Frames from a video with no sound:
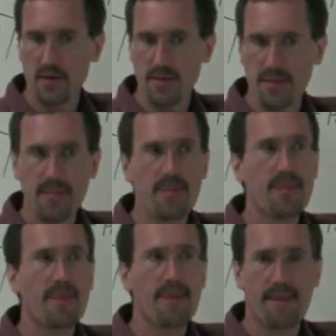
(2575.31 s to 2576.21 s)

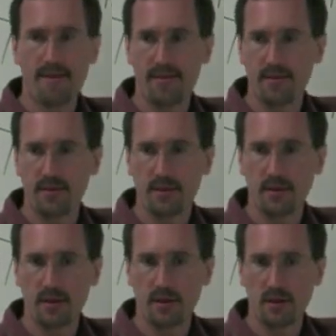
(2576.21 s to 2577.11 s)

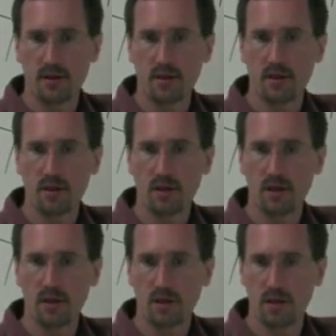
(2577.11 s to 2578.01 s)

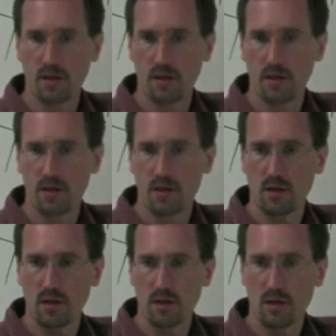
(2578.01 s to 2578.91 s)

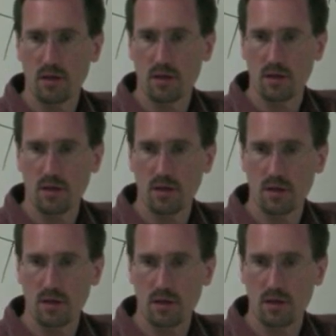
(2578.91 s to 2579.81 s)

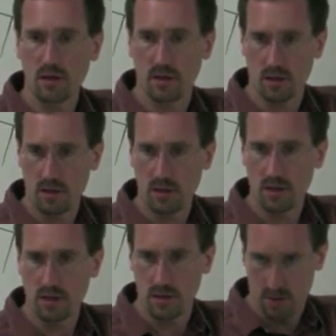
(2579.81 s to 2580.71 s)

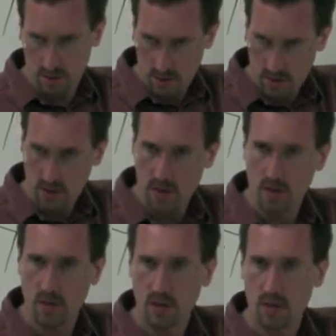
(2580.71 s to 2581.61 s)

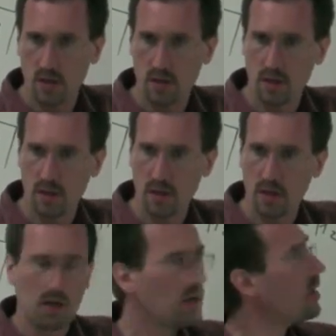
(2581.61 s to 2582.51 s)

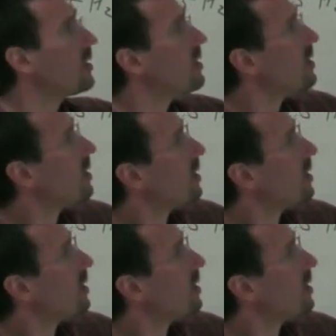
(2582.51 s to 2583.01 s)
No one is speaking in this clip.